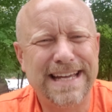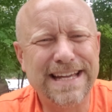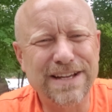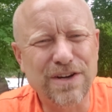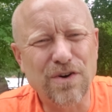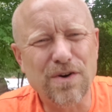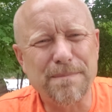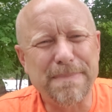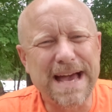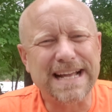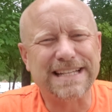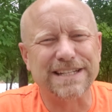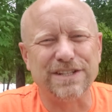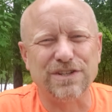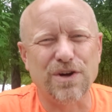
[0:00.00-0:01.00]
And going
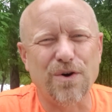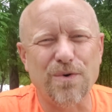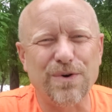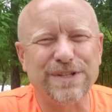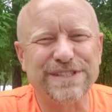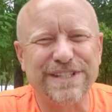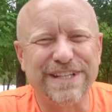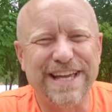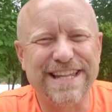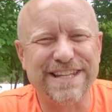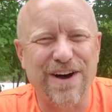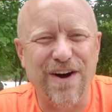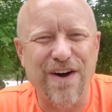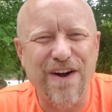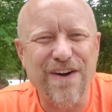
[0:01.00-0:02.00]
back to Noah and
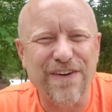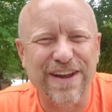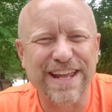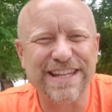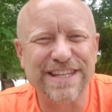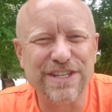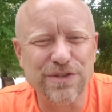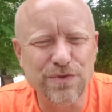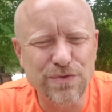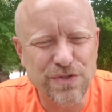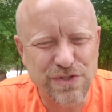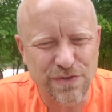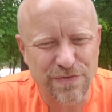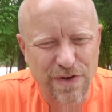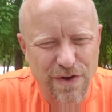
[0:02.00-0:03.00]
the ark and the
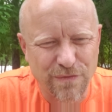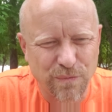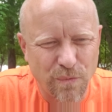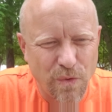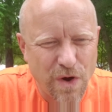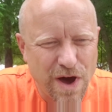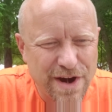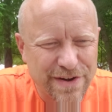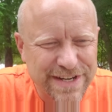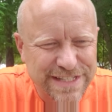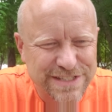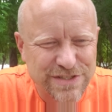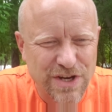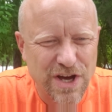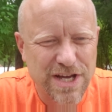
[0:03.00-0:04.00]
use of water,
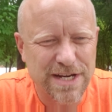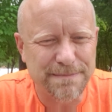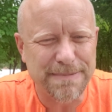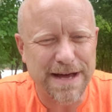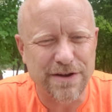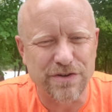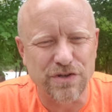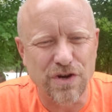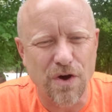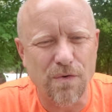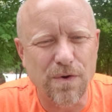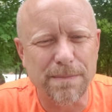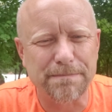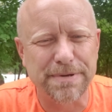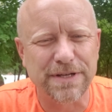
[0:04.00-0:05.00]
he's talking about
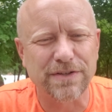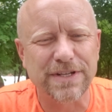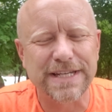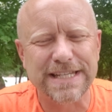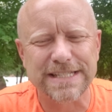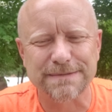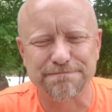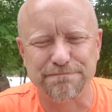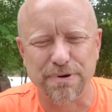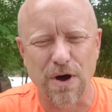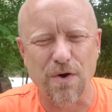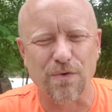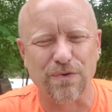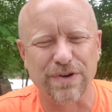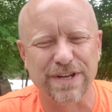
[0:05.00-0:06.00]
Noah building his
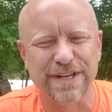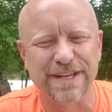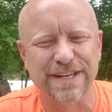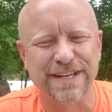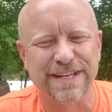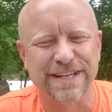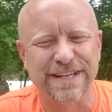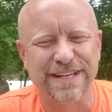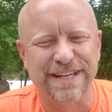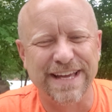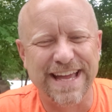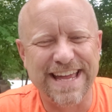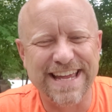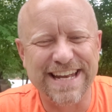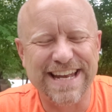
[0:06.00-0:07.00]
boat.
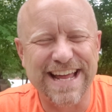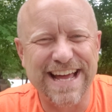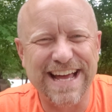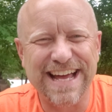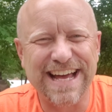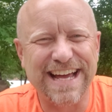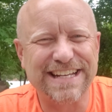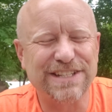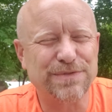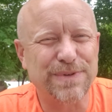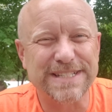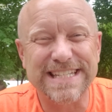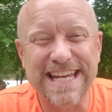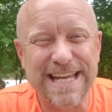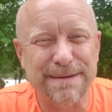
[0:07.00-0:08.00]
And I just
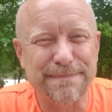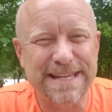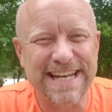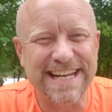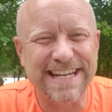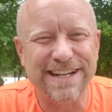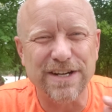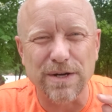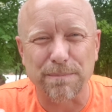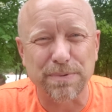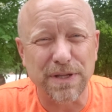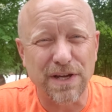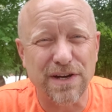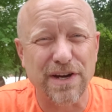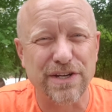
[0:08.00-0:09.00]
want to take a minute here to
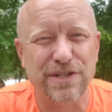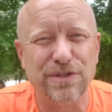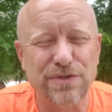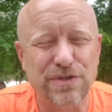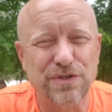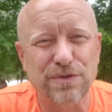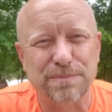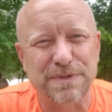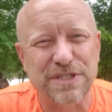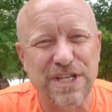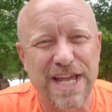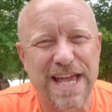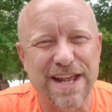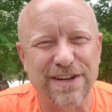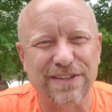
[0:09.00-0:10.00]
plug our YouTube
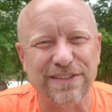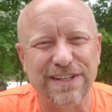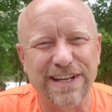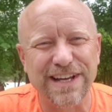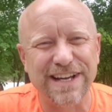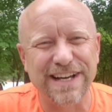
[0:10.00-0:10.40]
channel.